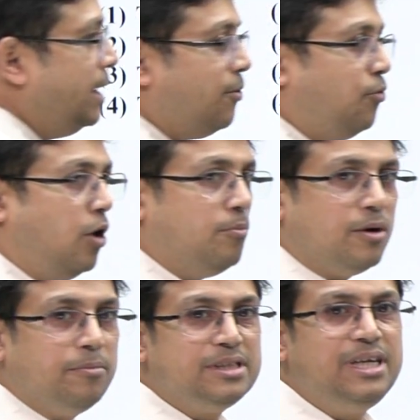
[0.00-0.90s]
They are formed
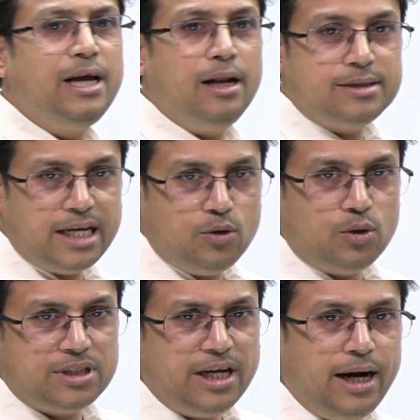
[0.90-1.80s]
from the single
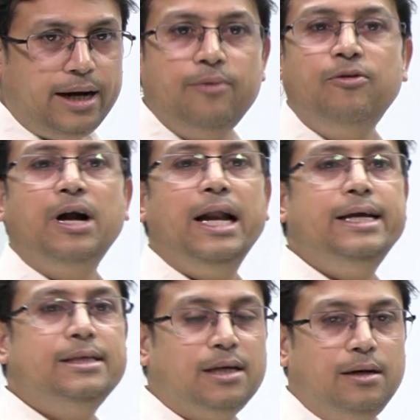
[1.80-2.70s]
zygote, single time
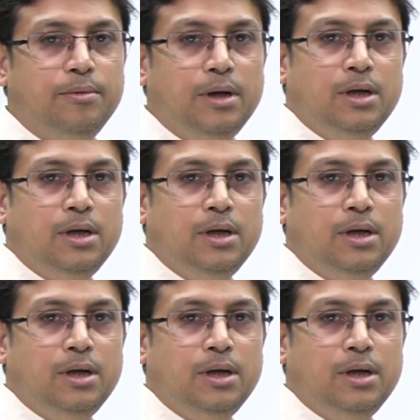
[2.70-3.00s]
fertilization.